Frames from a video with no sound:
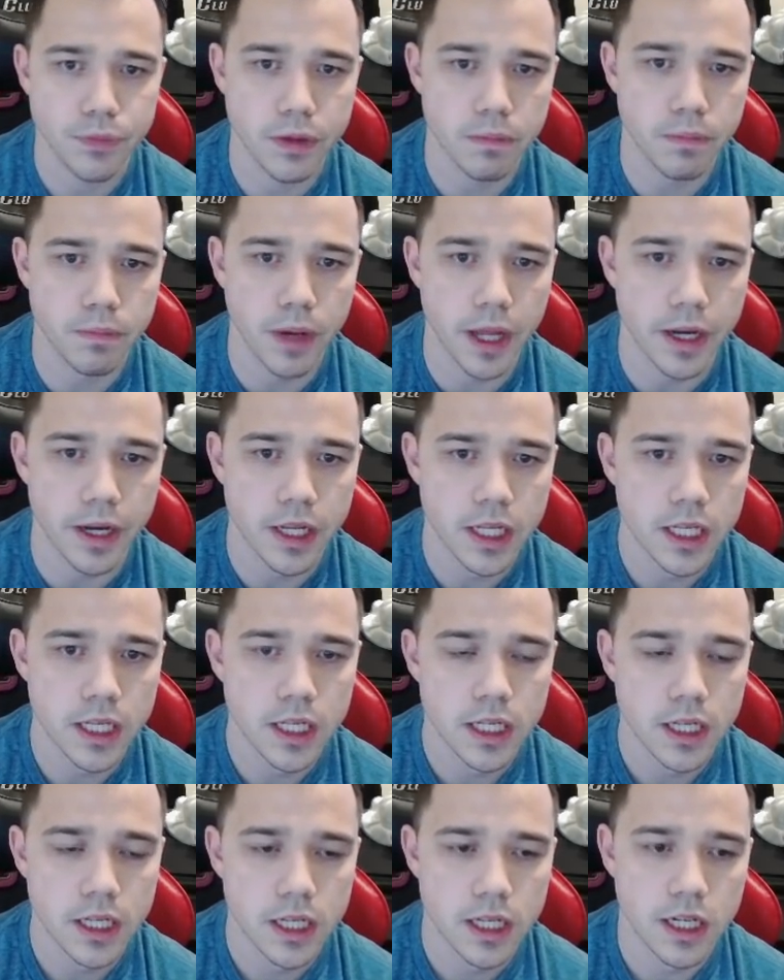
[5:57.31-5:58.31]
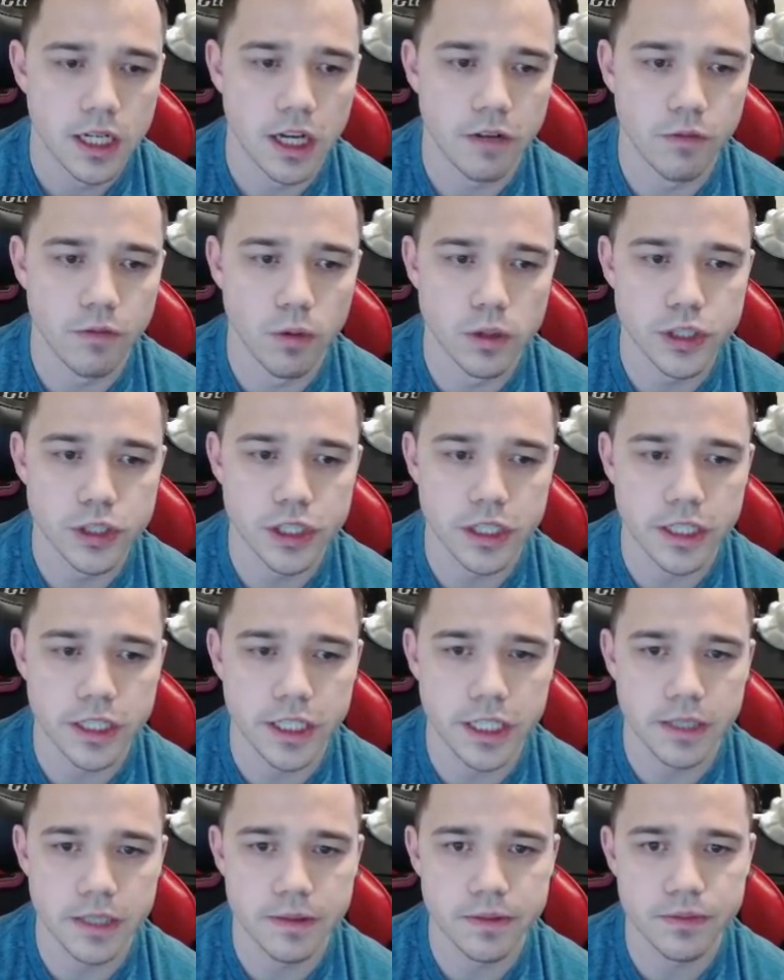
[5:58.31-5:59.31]
But
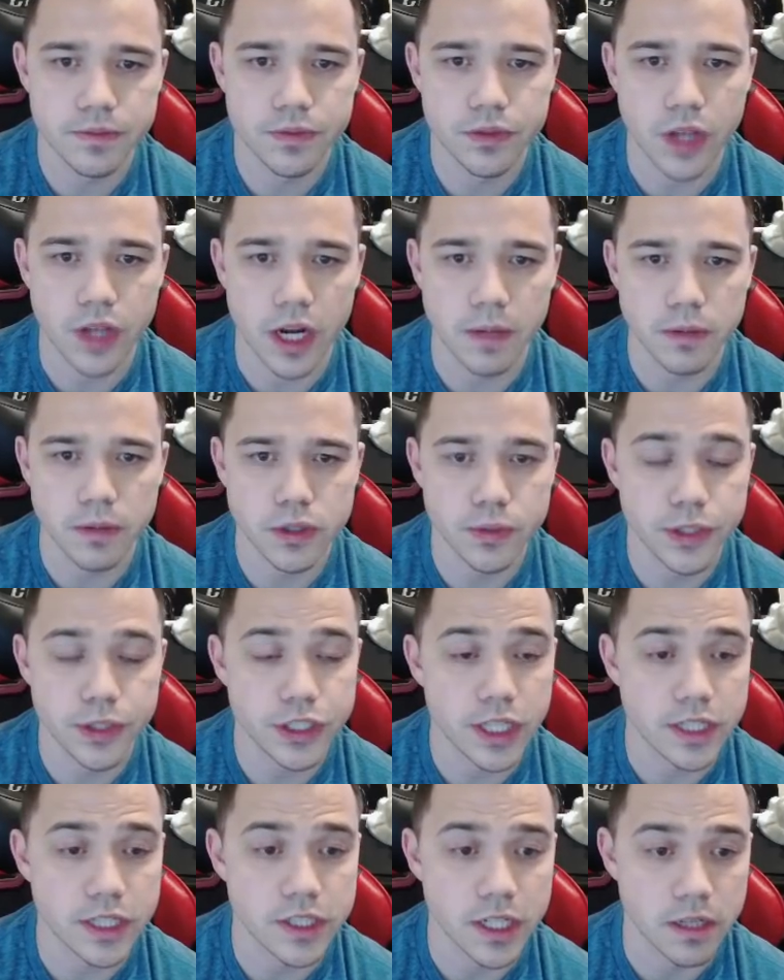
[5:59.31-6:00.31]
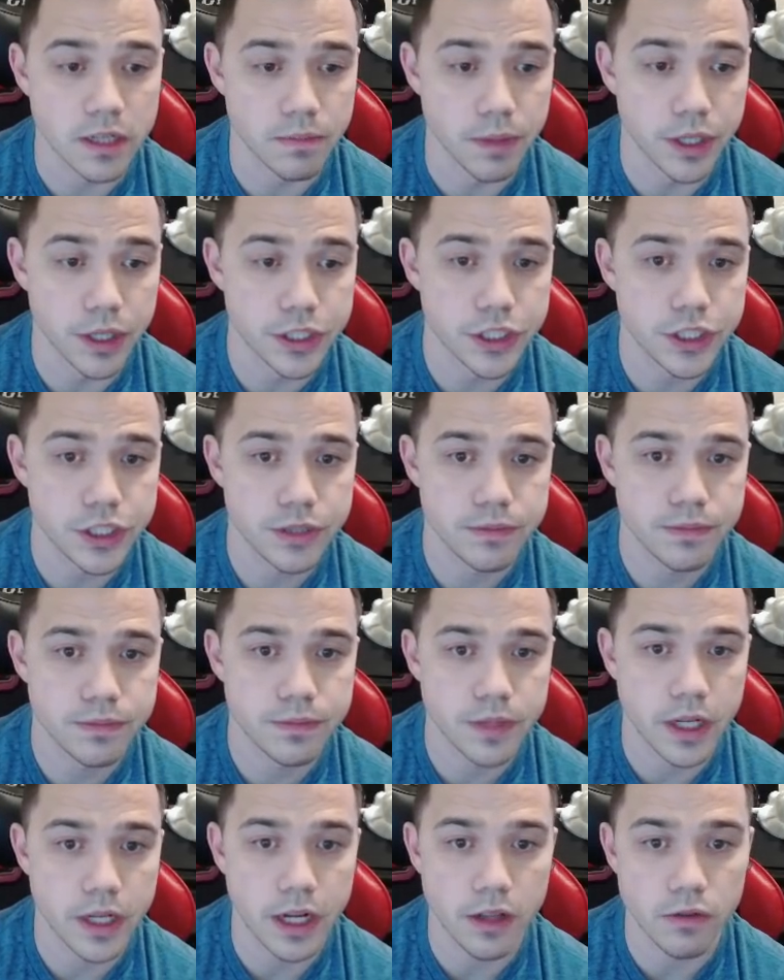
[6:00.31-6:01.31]
unfortunately, not able to reach that second punch
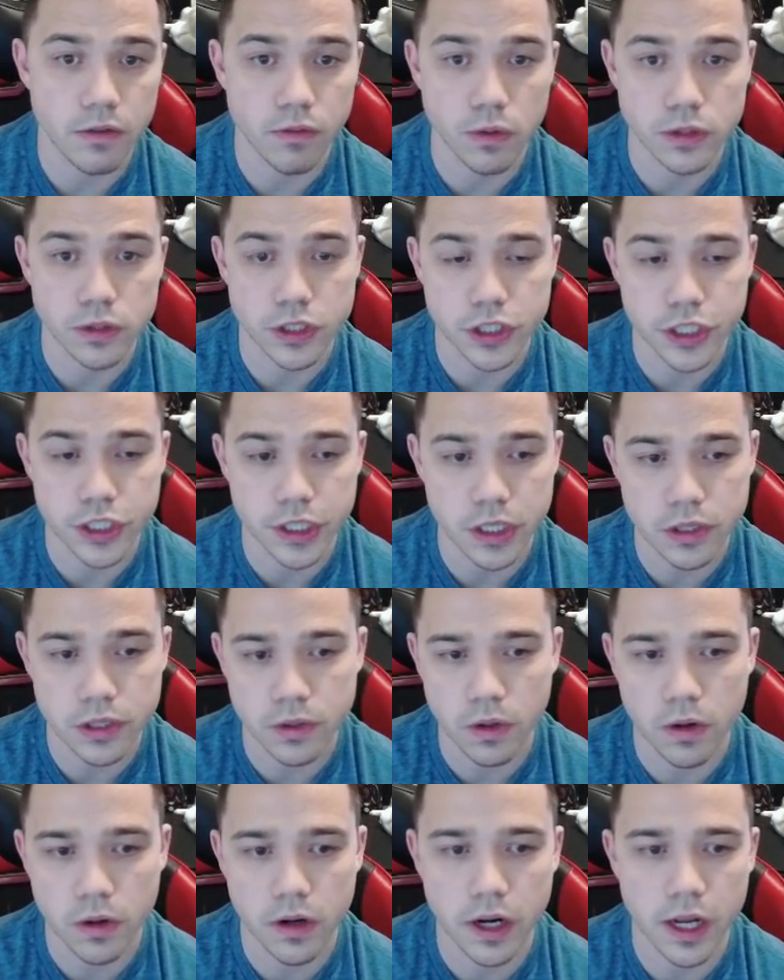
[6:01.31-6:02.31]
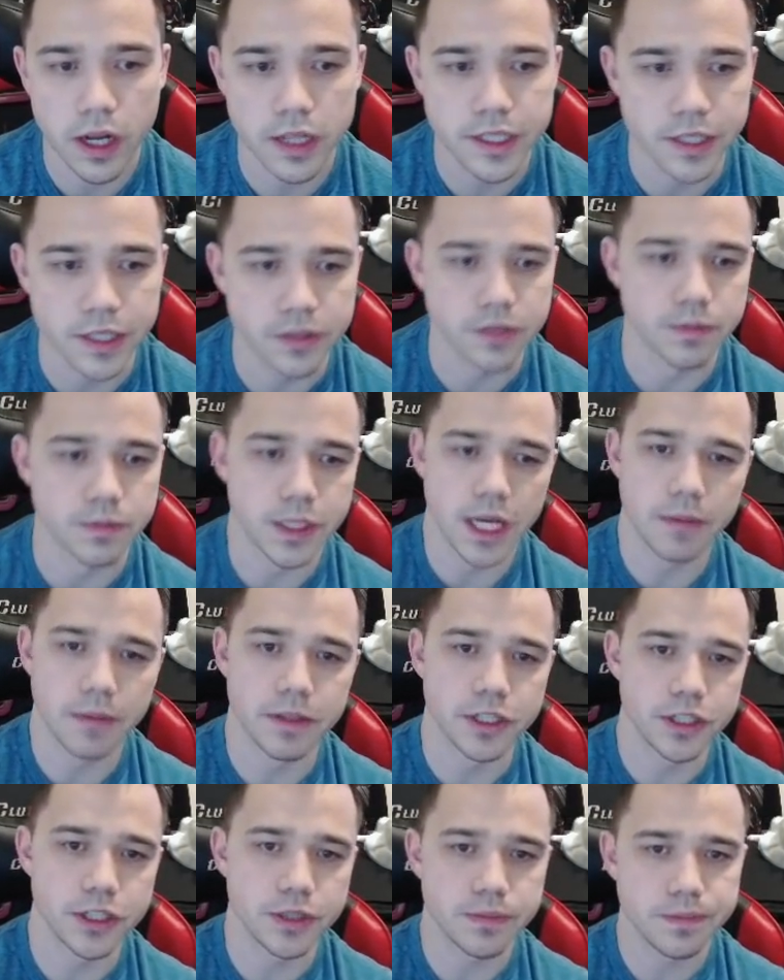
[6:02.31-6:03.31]
and either force a shield or deal some
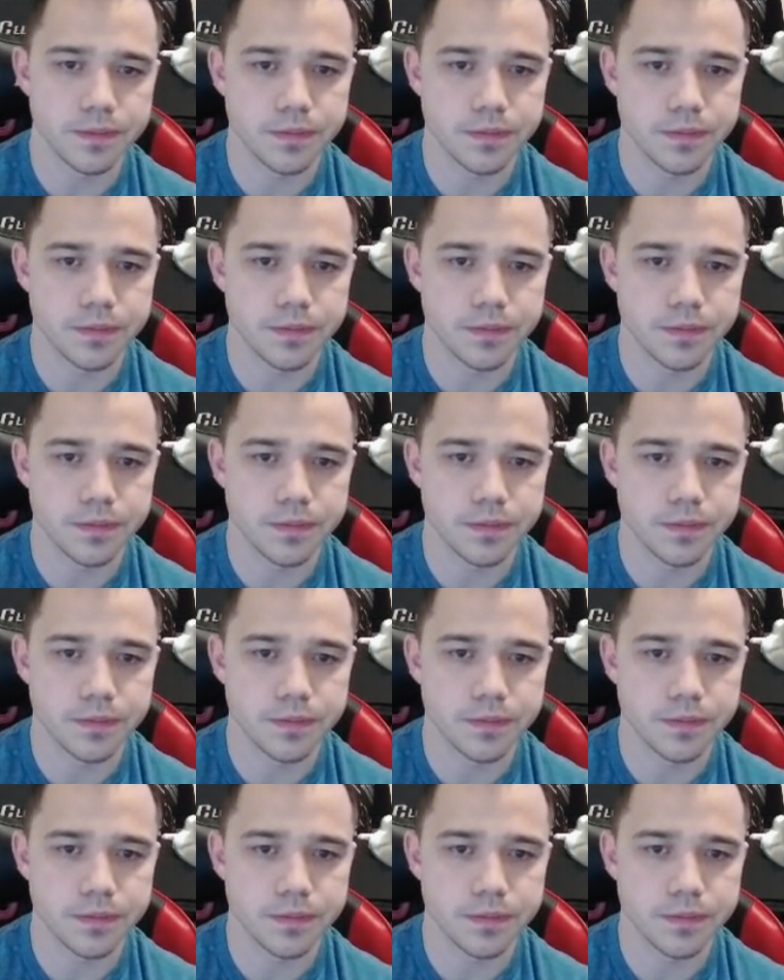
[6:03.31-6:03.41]
damage.